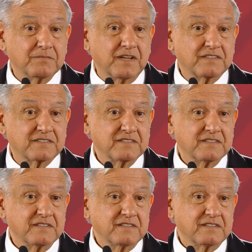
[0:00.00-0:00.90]
It will
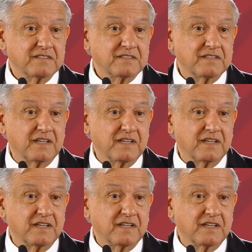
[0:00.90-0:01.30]
anchor us